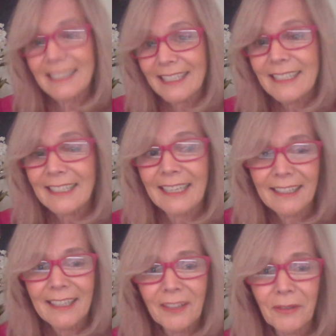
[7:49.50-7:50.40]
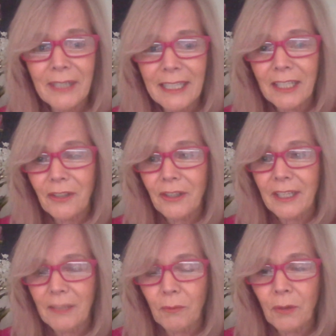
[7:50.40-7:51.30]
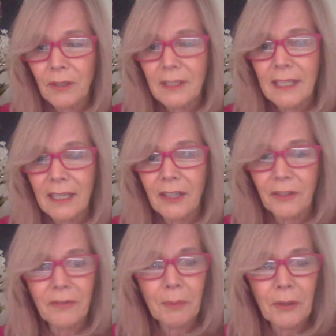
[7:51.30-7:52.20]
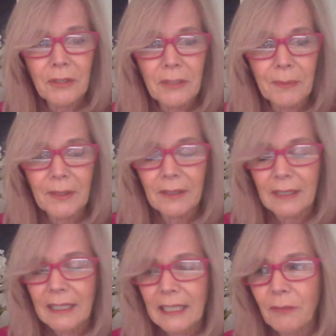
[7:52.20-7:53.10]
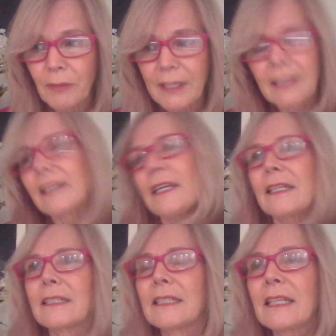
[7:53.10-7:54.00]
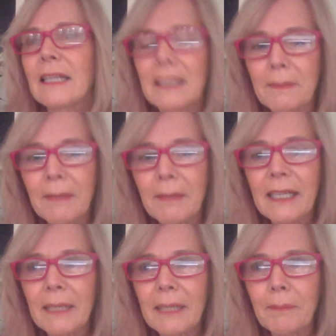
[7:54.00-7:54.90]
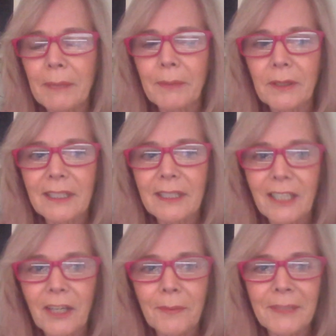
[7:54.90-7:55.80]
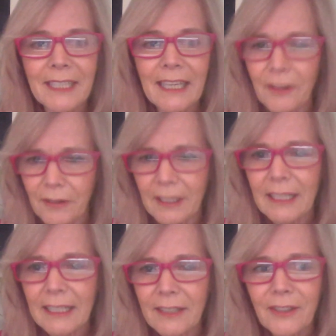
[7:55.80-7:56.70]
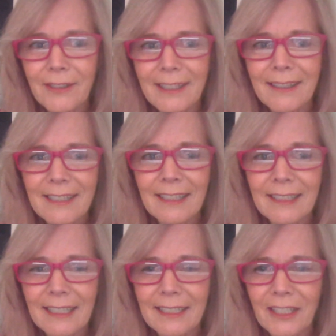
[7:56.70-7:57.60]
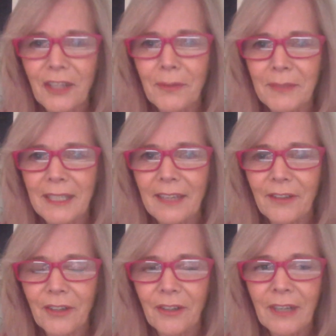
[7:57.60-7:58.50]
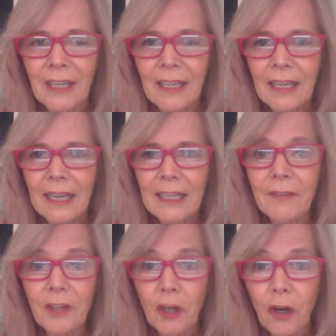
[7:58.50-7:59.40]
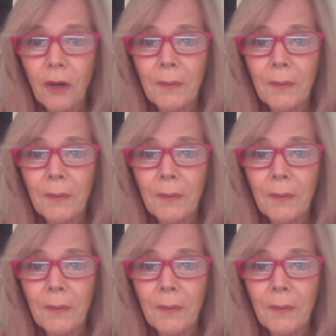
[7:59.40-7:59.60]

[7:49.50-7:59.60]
at a city and really looking at what's the art of the possible if we can get as many people to come together, the leaders in the city to come together and have a